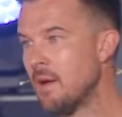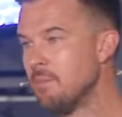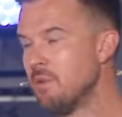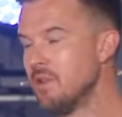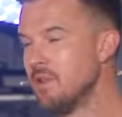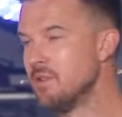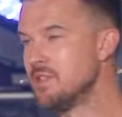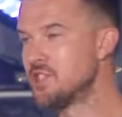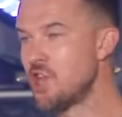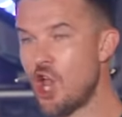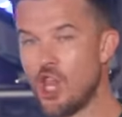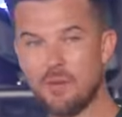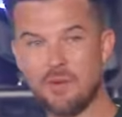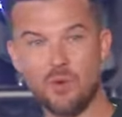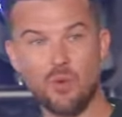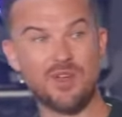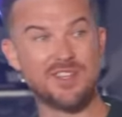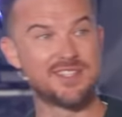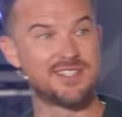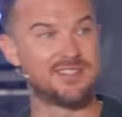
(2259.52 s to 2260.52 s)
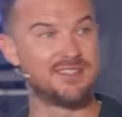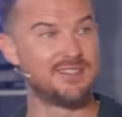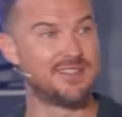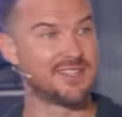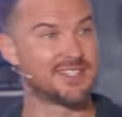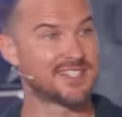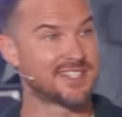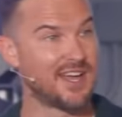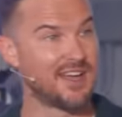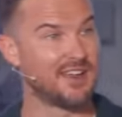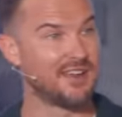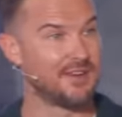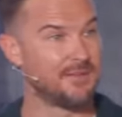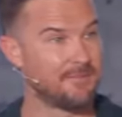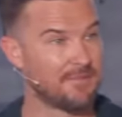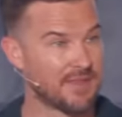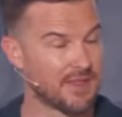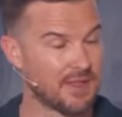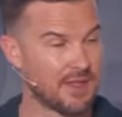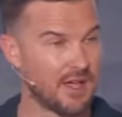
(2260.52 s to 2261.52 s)
But Solomon was the
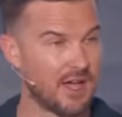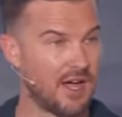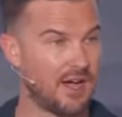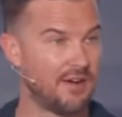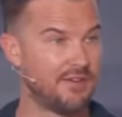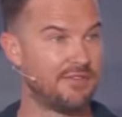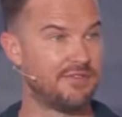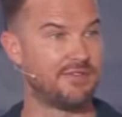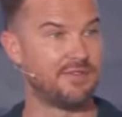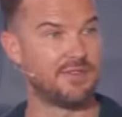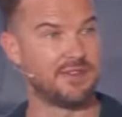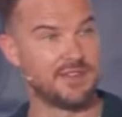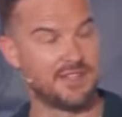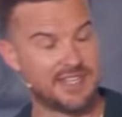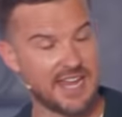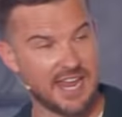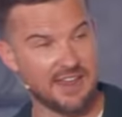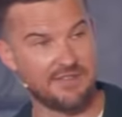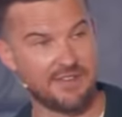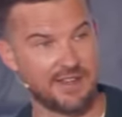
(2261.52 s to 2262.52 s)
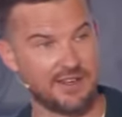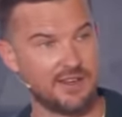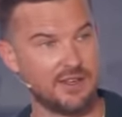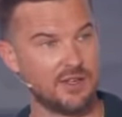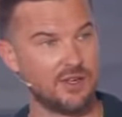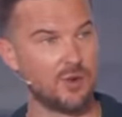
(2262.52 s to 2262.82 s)
son of David,